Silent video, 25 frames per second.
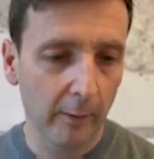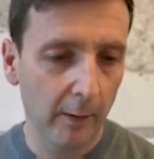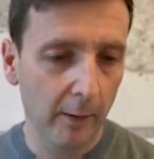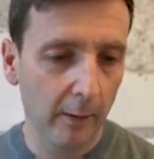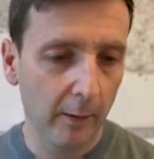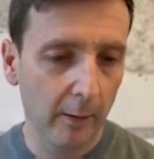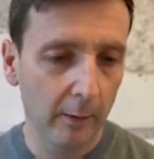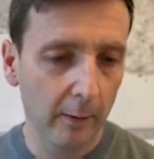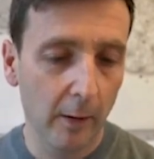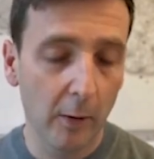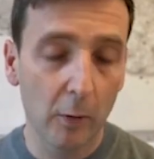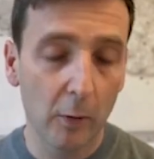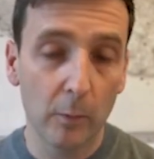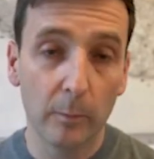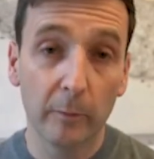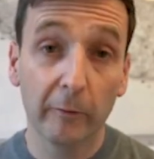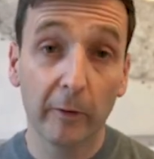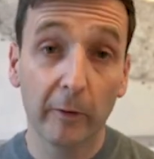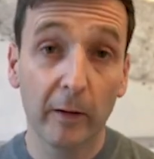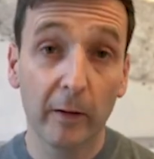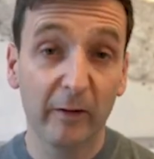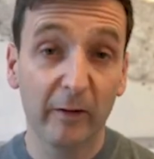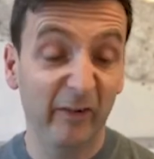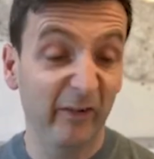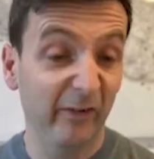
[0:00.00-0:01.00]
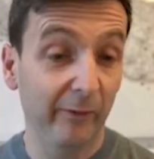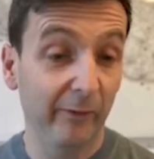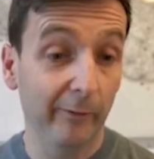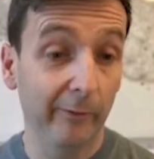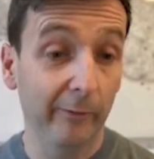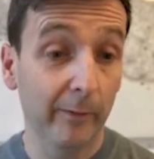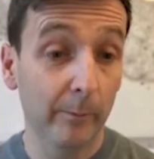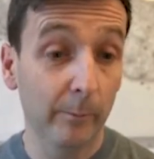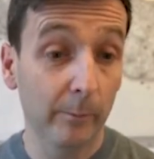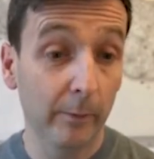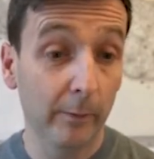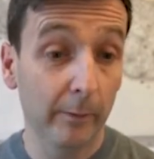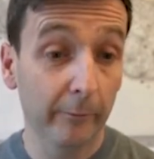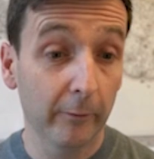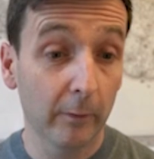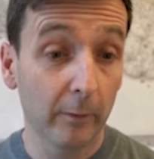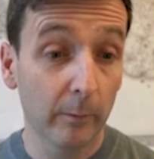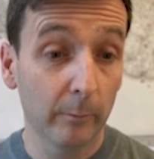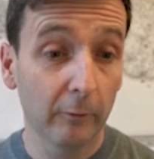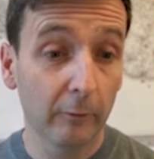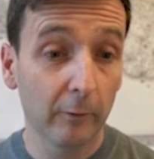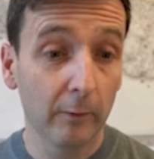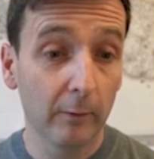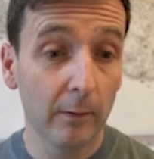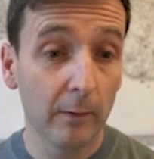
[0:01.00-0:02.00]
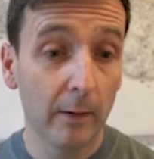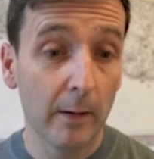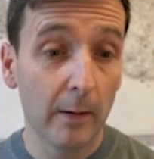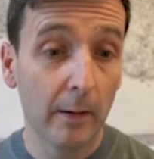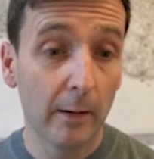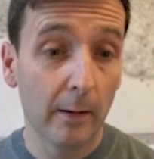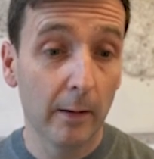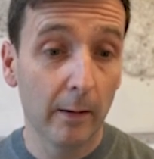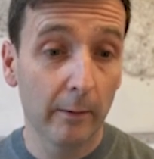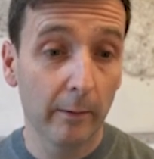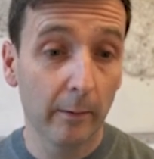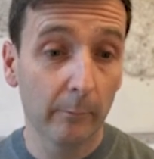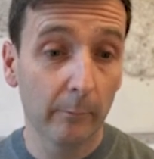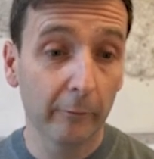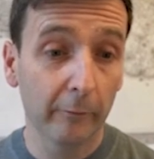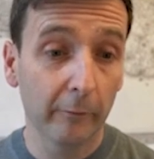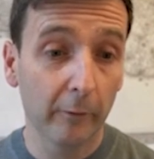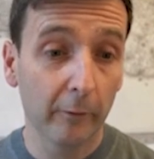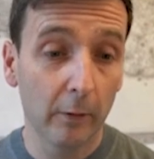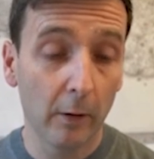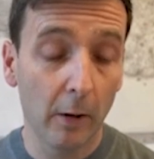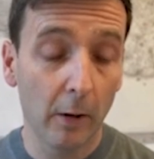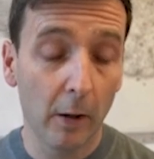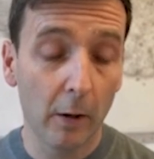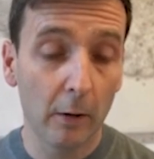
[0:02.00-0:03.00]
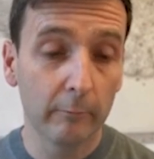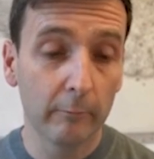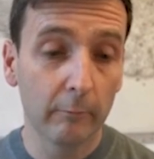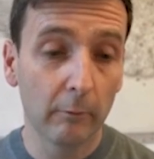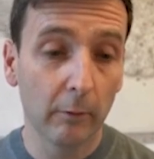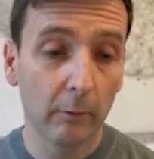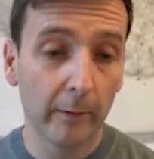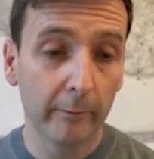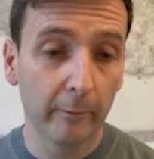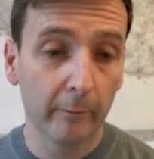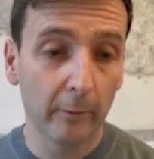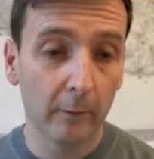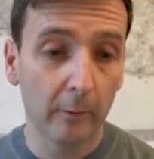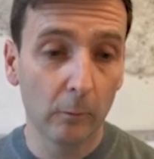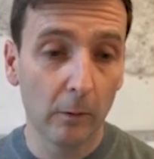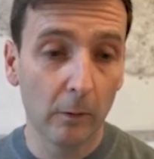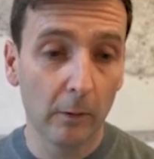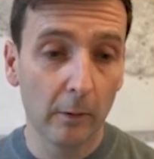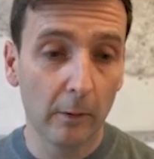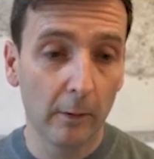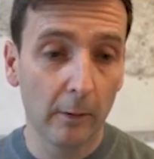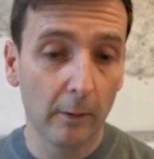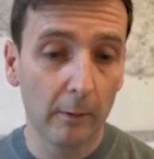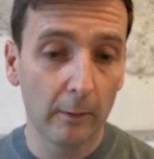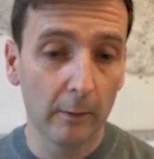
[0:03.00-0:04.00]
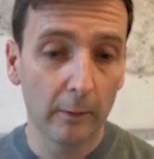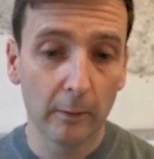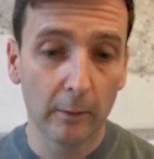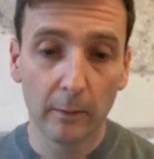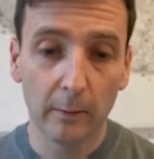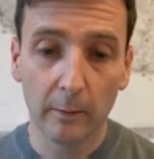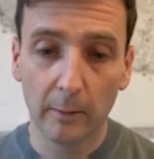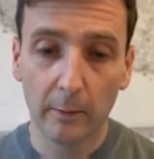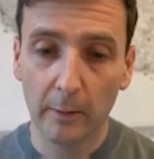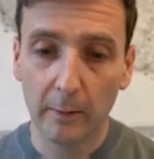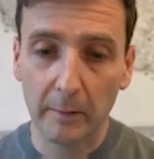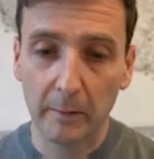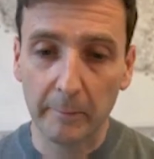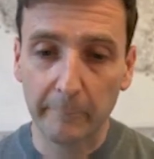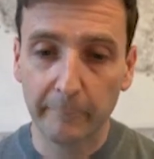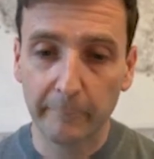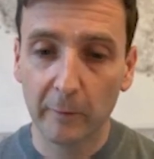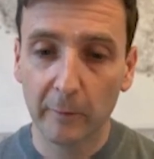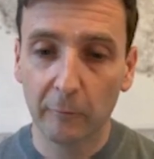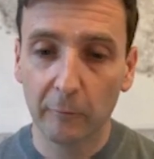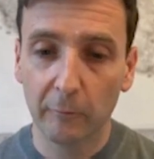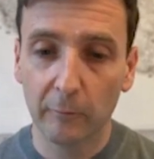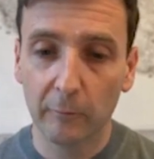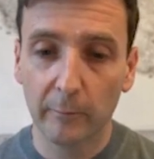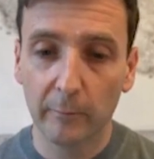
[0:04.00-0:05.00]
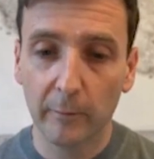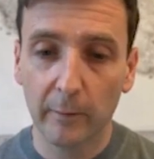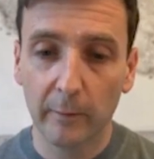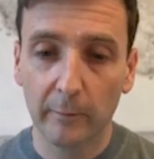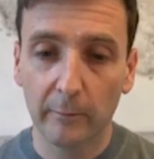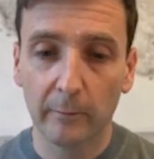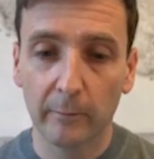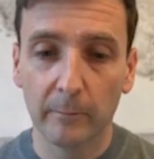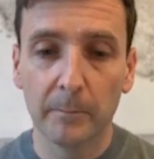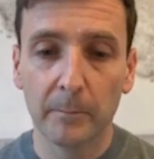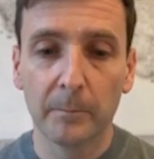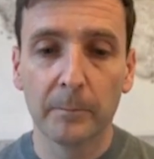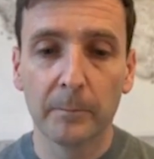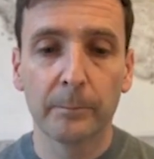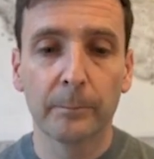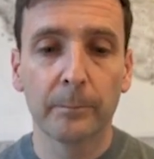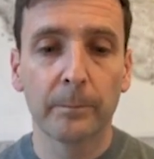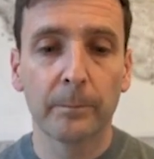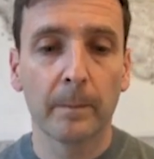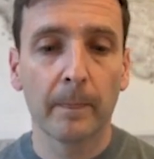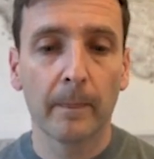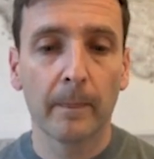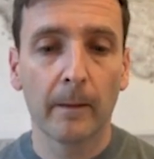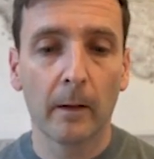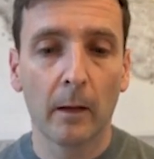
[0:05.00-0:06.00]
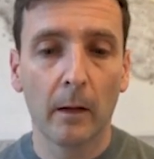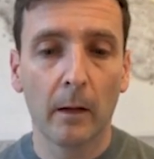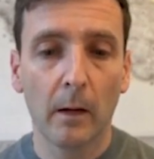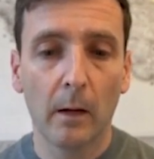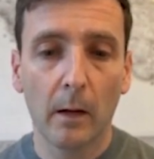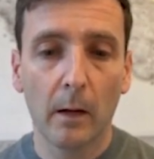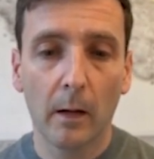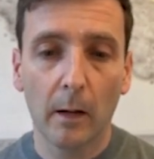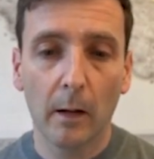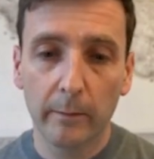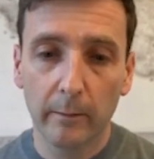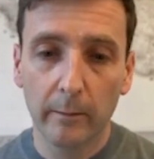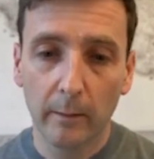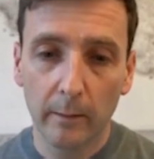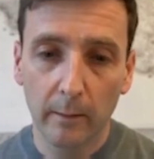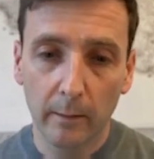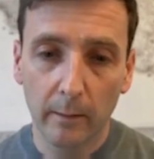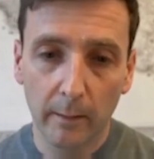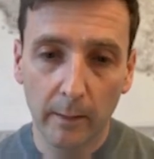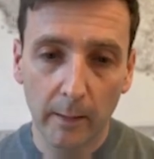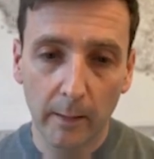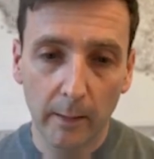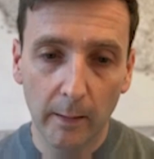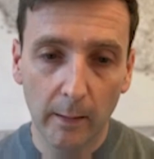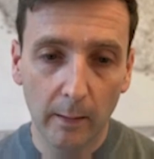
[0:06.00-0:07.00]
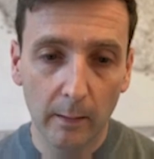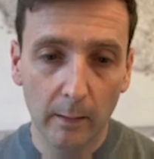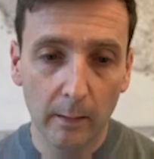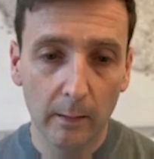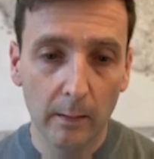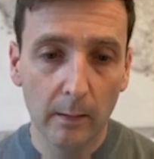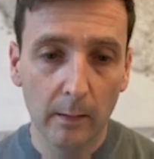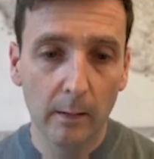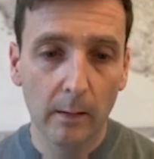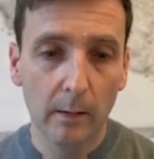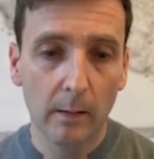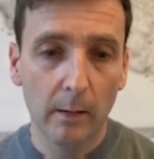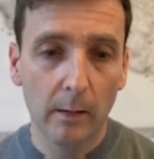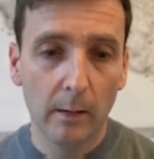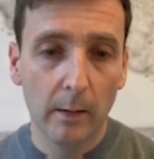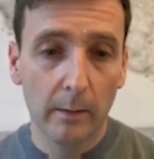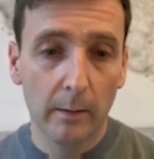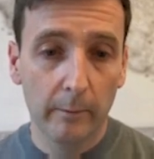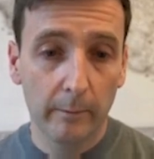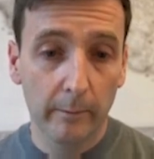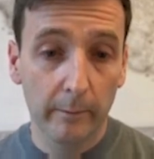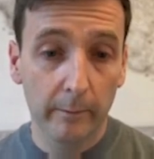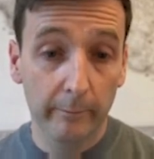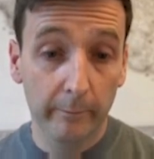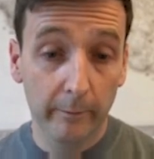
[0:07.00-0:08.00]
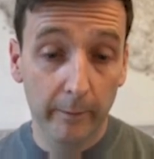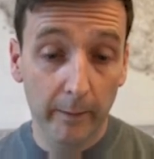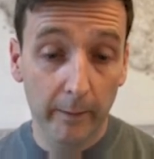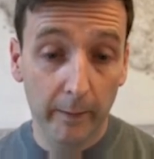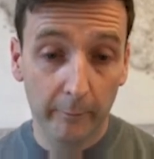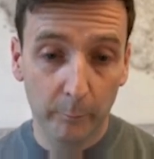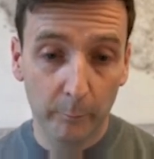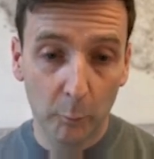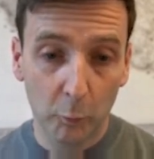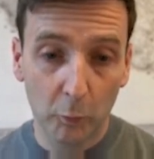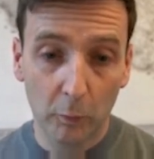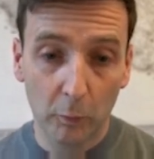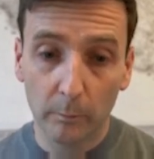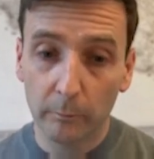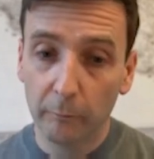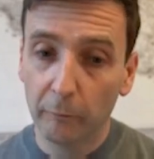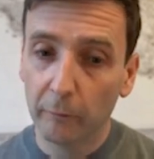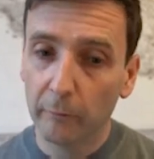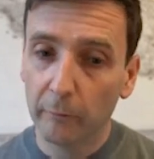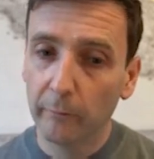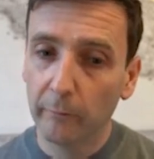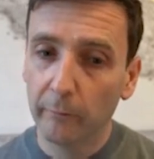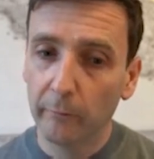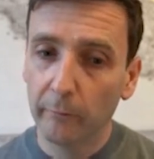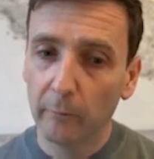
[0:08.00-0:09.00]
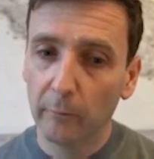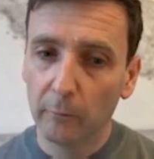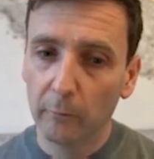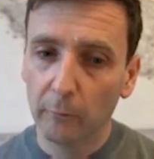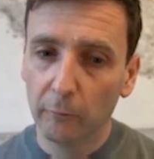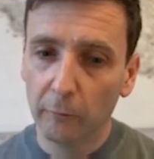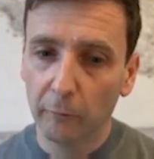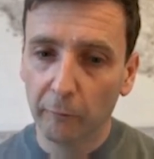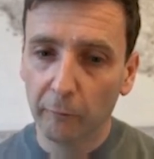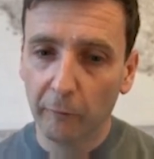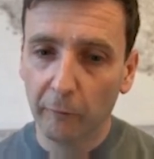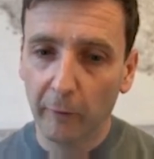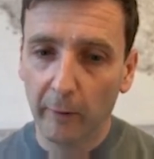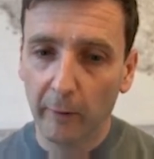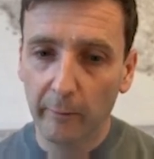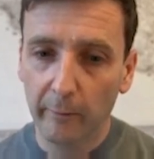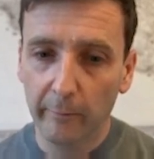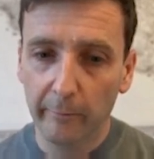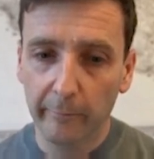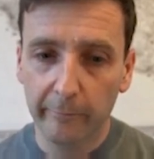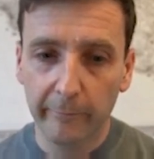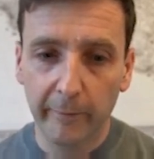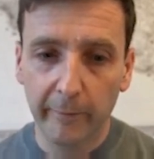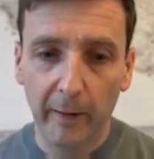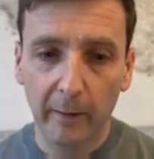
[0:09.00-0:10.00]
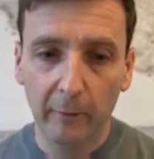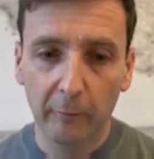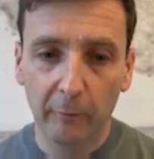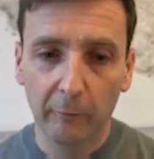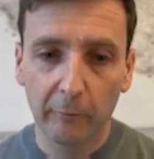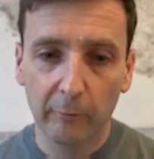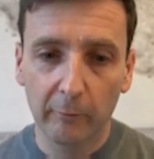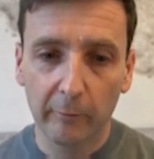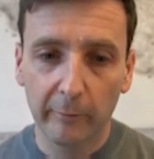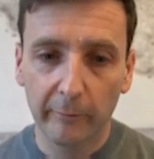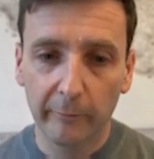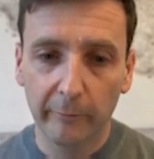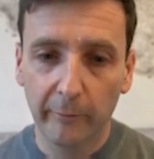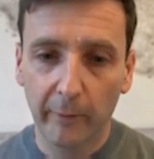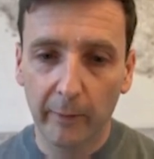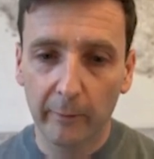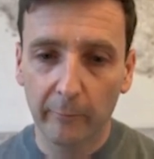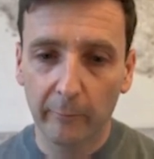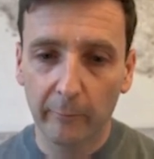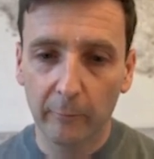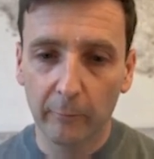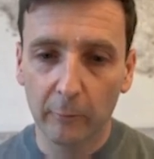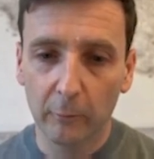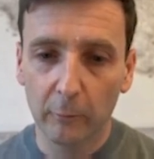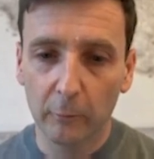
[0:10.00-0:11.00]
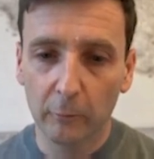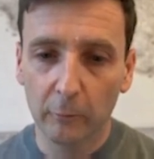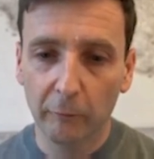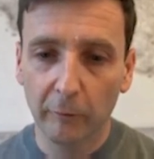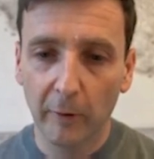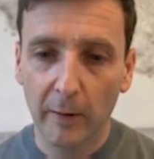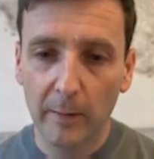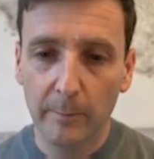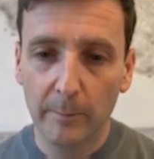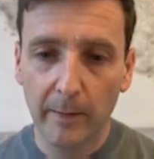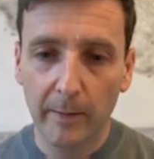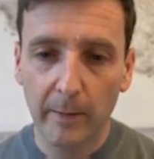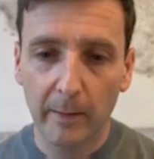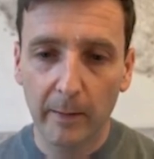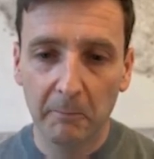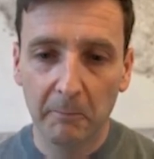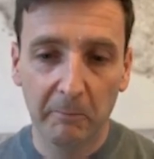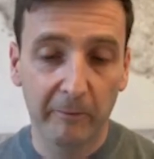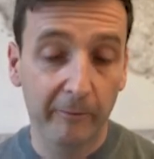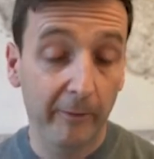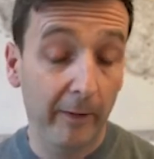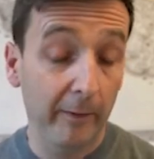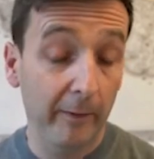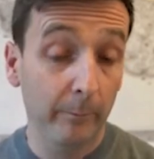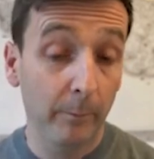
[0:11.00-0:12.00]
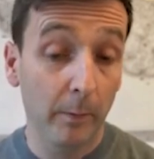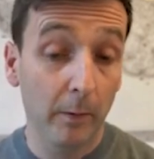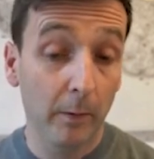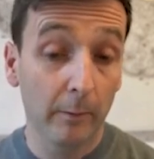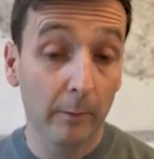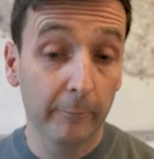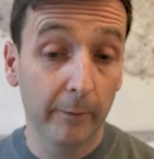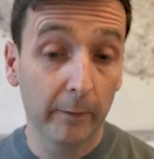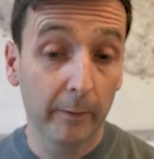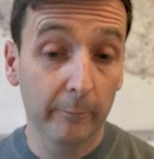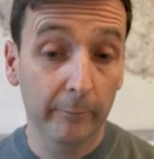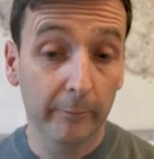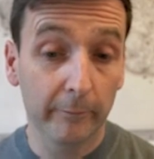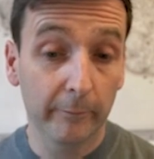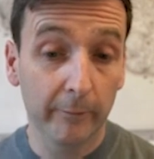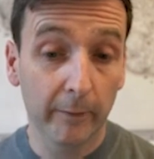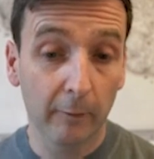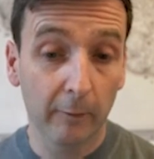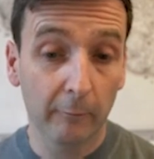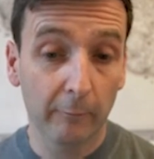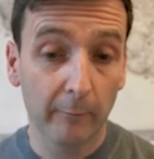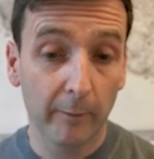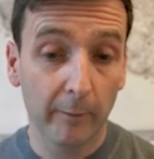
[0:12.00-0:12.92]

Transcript: OBJ because it's the simplest option. I'm just going to overwrite an earlier version of this. And then in here, these are the export options. Just check that the texture is set to JPEG because that's perfect for Sketchfab.